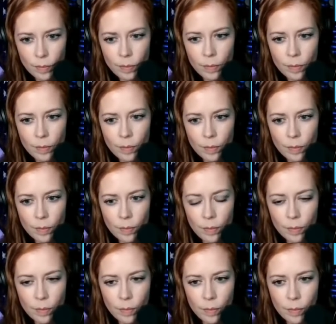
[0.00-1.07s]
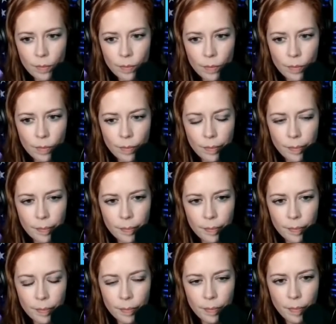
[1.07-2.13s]

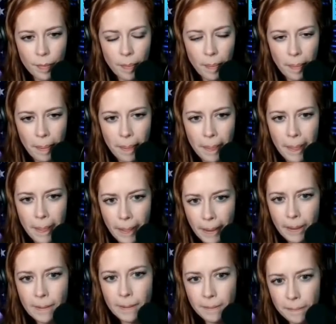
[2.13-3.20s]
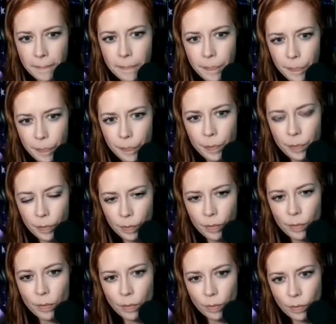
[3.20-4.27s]

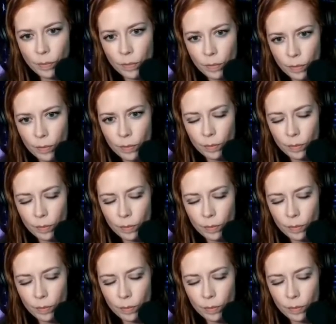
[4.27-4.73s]
(silent)